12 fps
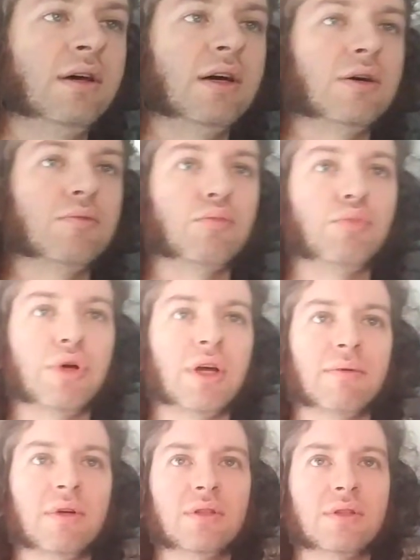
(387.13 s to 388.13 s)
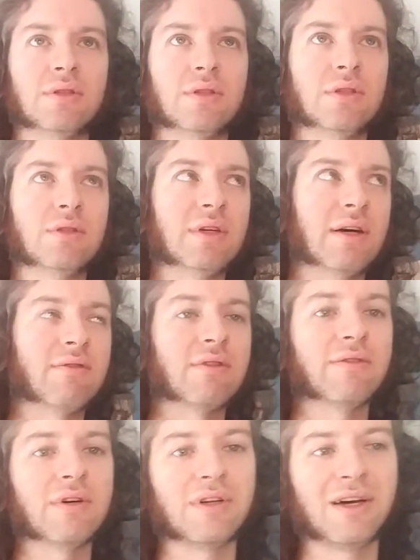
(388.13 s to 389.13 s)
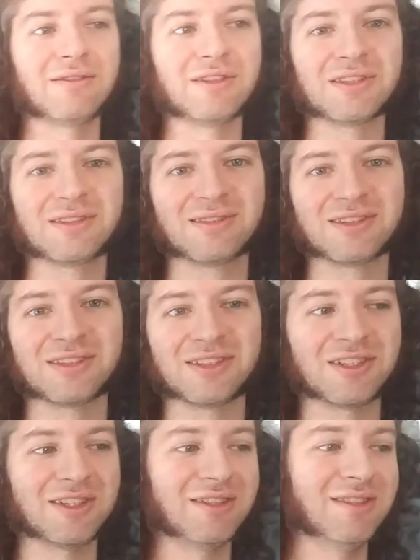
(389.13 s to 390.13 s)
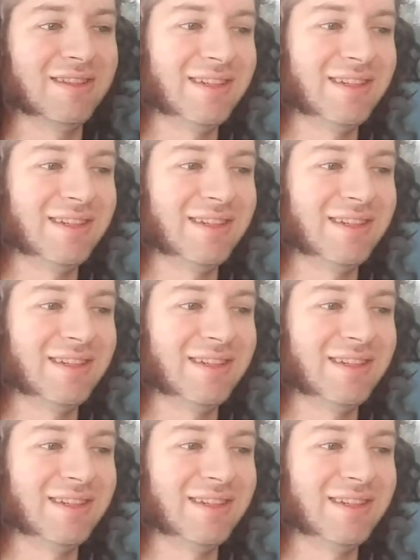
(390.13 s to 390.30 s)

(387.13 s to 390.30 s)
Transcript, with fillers: Um, but I'm going to do that for fun now, just, just to show.